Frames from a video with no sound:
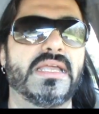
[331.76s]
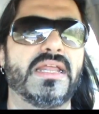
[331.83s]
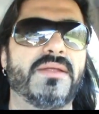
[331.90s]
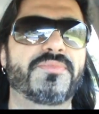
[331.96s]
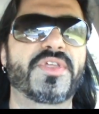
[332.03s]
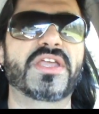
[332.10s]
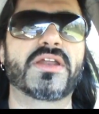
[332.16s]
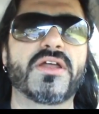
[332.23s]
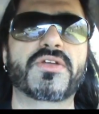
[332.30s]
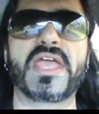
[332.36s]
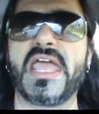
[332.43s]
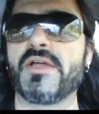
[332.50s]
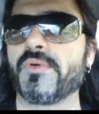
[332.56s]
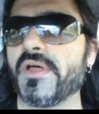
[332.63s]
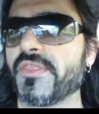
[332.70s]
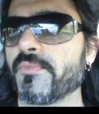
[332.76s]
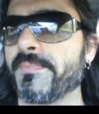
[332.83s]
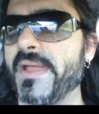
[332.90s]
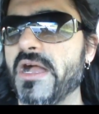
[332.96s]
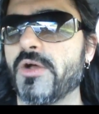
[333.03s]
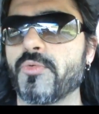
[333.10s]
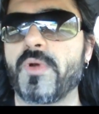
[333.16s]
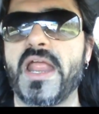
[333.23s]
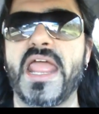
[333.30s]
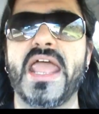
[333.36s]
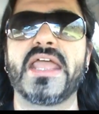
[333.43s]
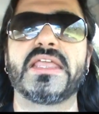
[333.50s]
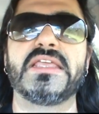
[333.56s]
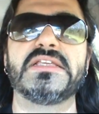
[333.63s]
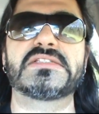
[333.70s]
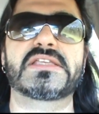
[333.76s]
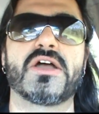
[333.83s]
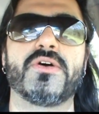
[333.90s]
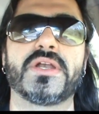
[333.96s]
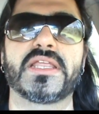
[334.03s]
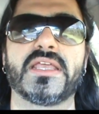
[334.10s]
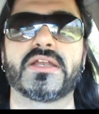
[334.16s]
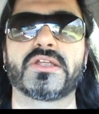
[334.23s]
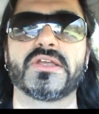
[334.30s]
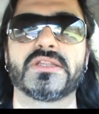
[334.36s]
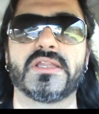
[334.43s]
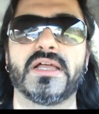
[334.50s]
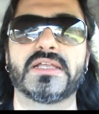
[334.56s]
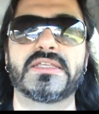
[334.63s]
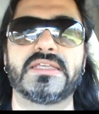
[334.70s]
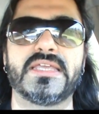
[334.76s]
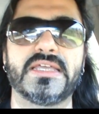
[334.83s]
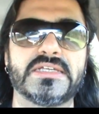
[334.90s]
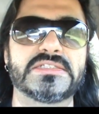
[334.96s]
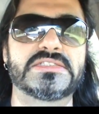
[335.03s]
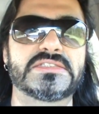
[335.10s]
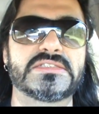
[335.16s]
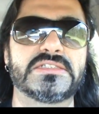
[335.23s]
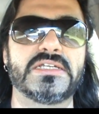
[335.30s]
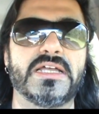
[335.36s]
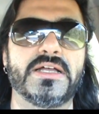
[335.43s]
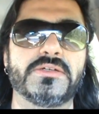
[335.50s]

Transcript: And I'm thinking, okay, well, the bell rang. He's going to get a good luck kiss.